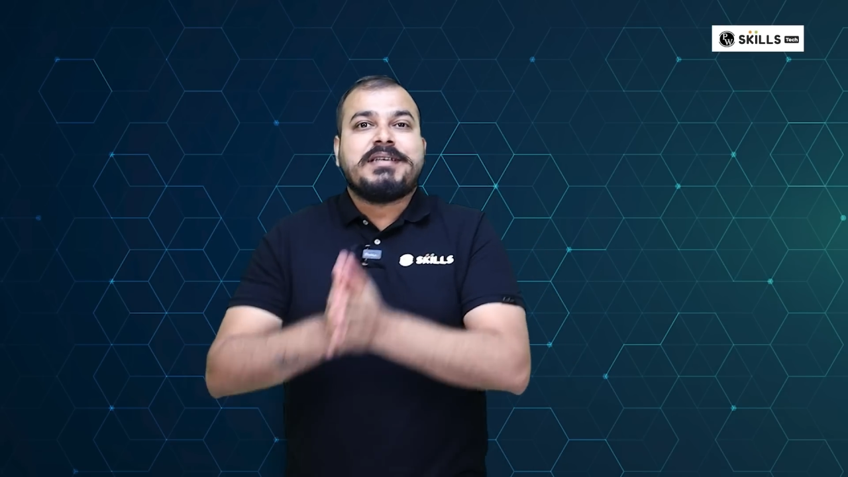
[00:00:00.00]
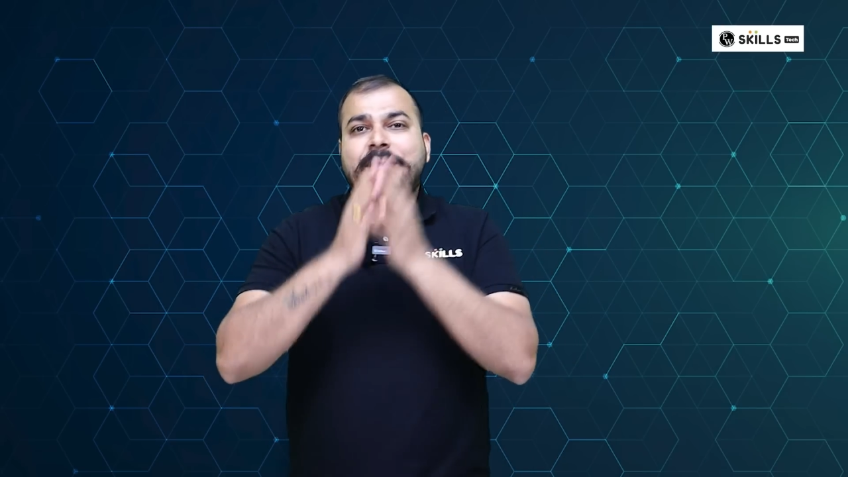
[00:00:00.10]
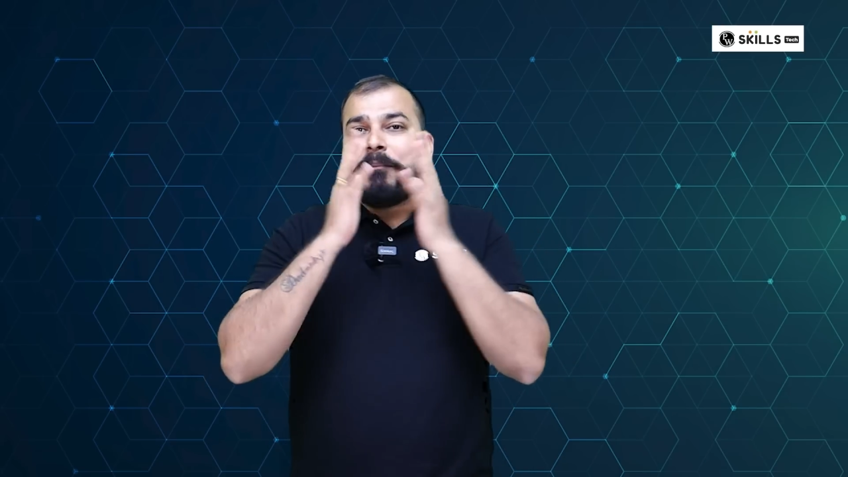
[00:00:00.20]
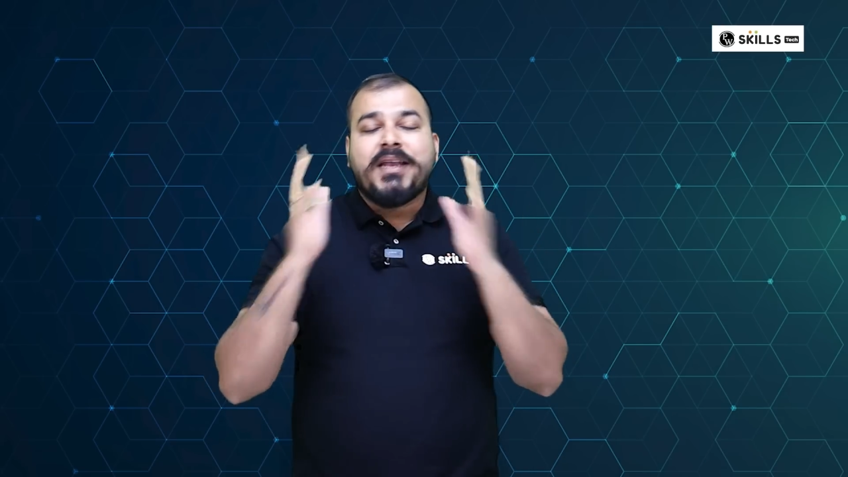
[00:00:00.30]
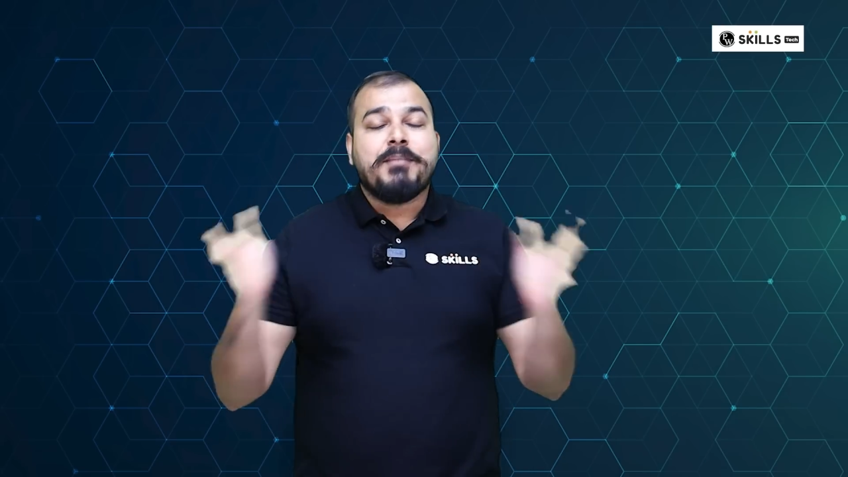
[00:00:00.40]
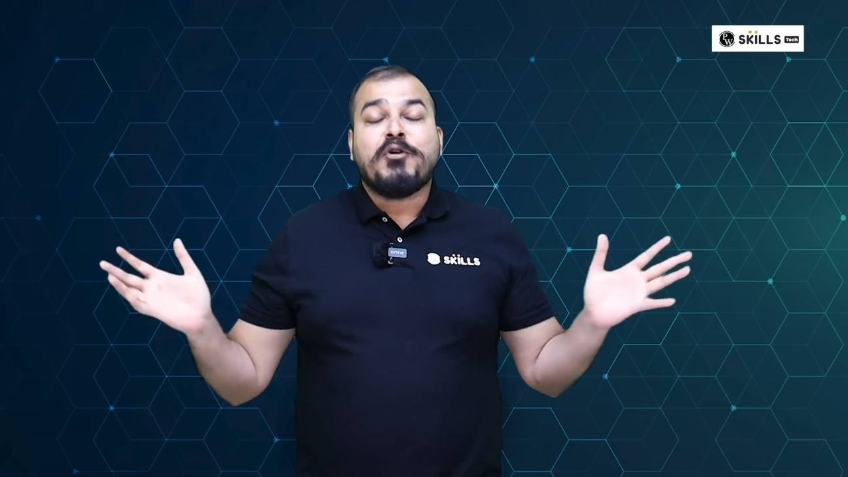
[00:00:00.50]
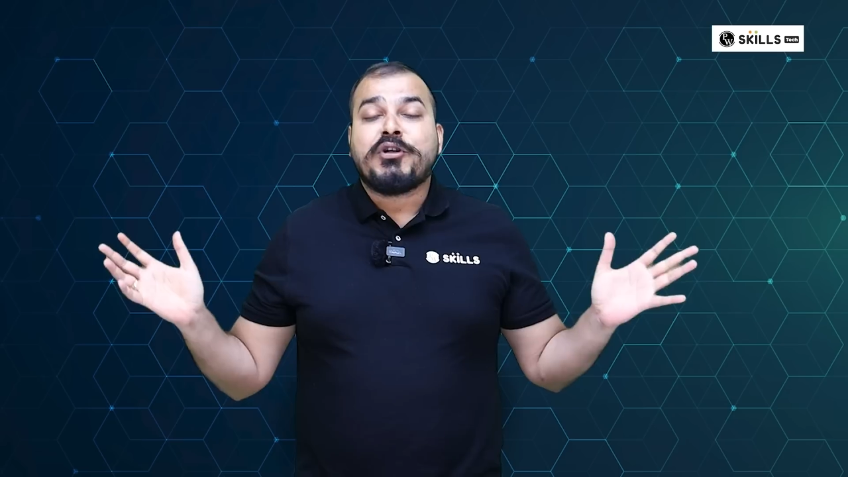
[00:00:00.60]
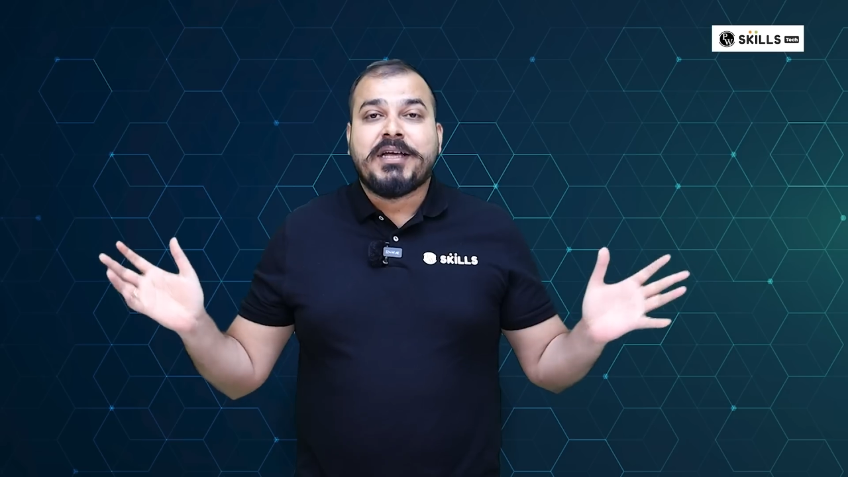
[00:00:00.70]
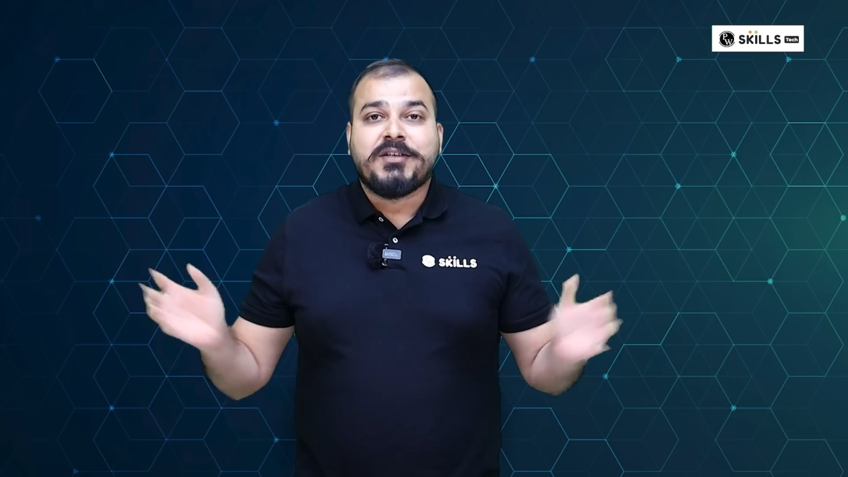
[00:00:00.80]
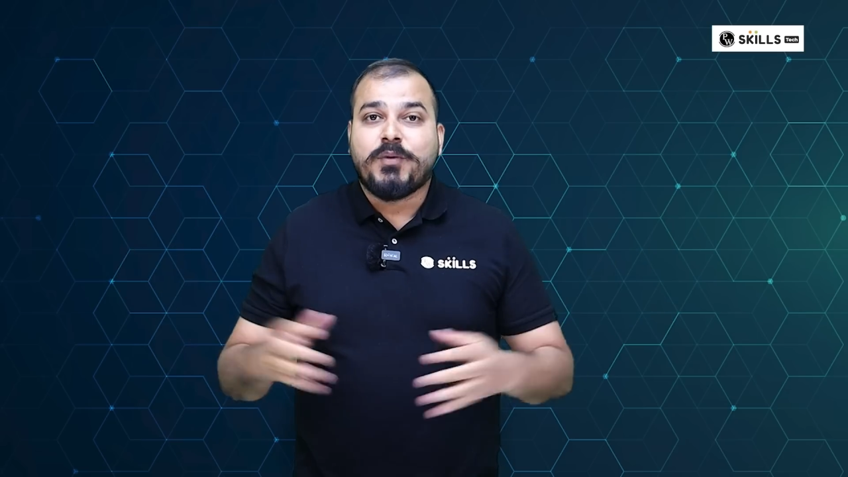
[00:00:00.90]
and many more
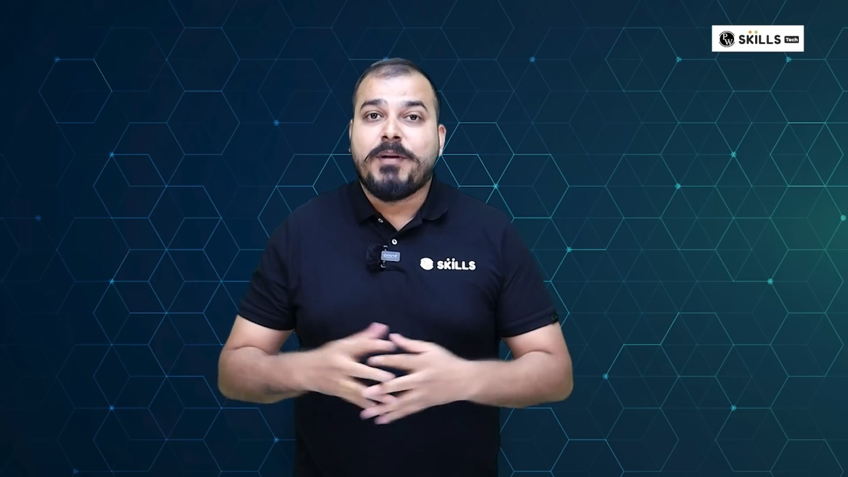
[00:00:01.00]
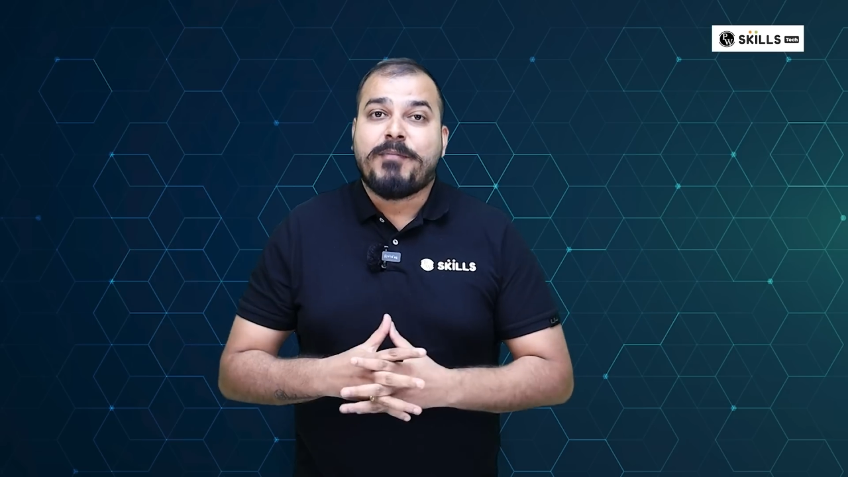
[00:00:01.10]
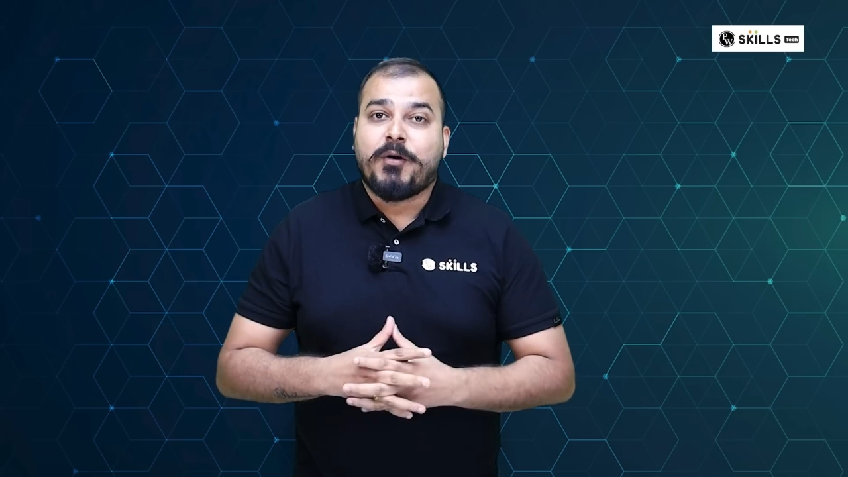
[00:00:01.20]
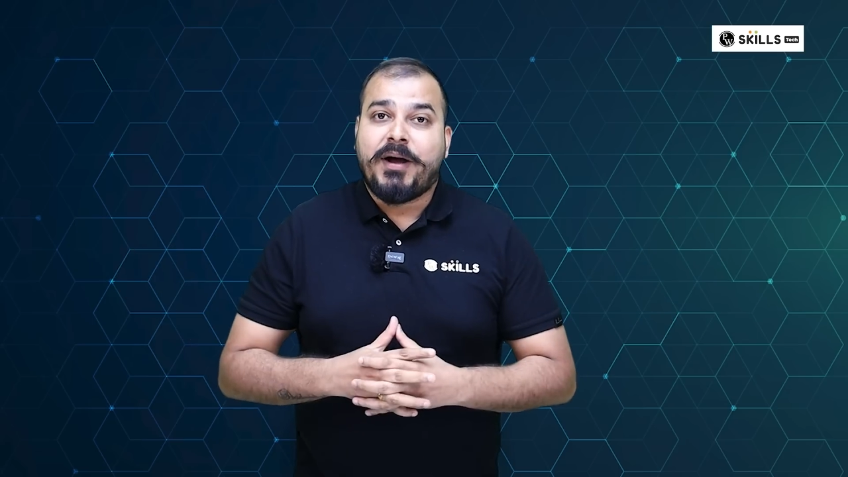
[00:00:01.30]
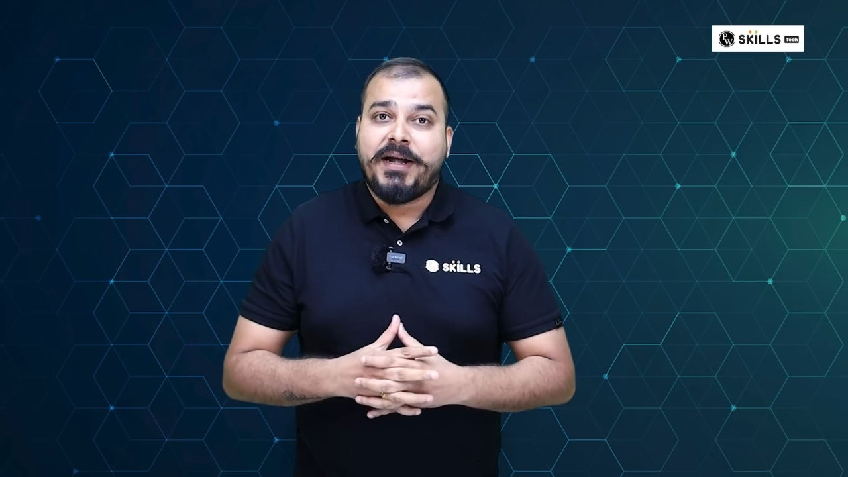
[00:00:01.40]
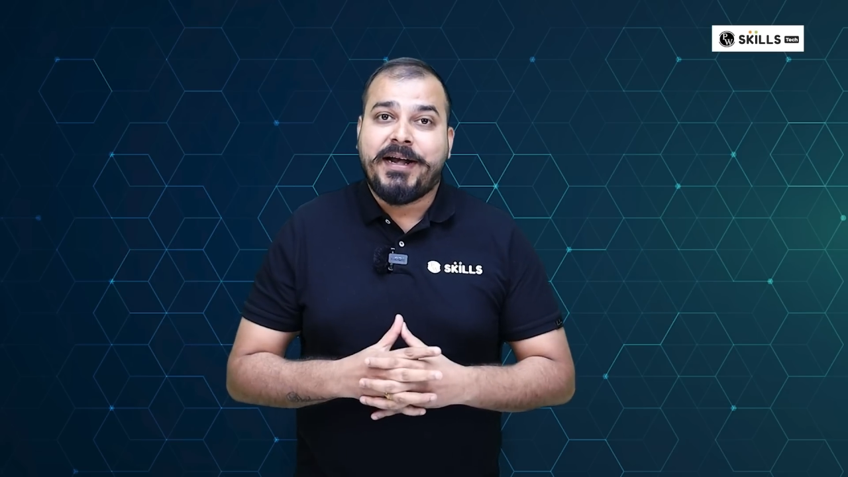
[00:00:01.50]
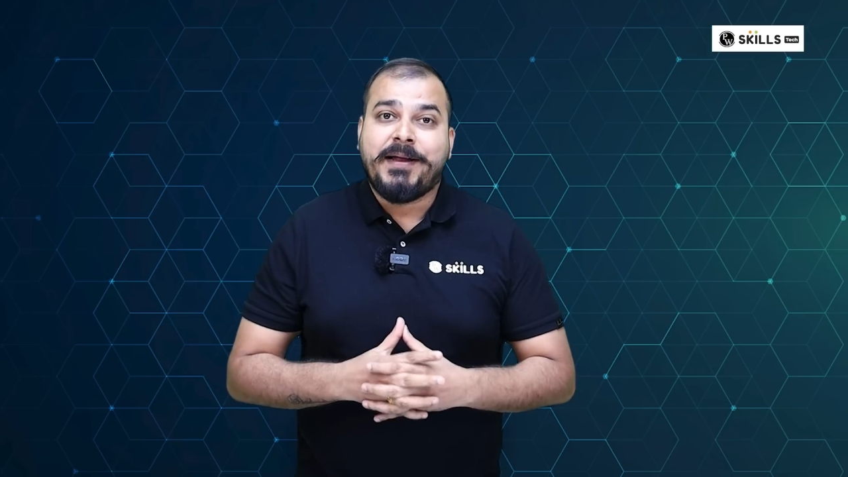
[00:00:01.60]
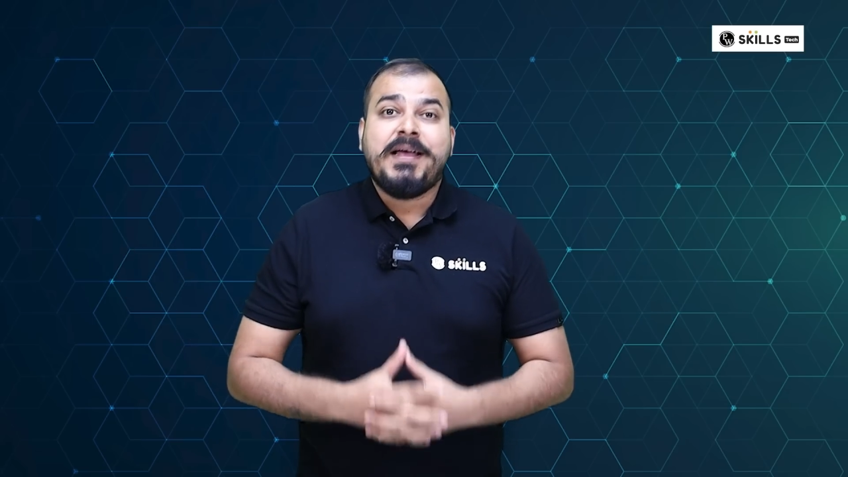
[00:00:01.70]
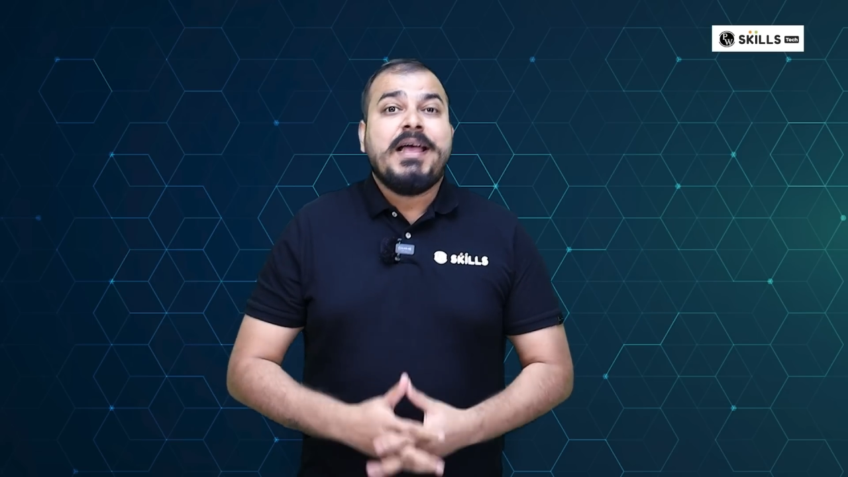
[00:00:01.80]
things will be provided.